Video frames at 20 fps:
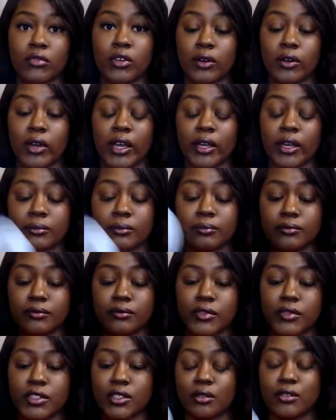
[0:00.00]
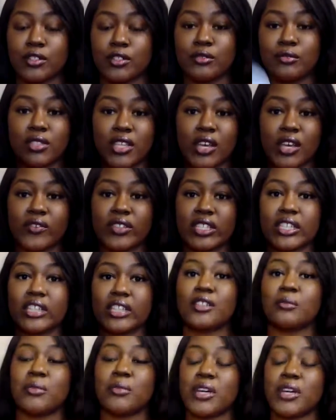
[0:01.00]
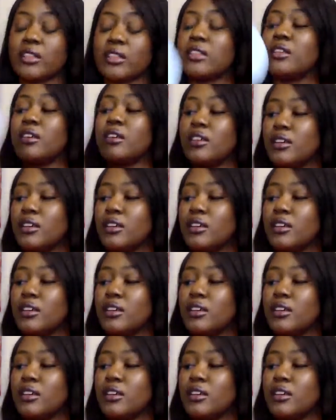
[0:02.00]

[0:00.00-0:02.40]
Okay, so $217 a month,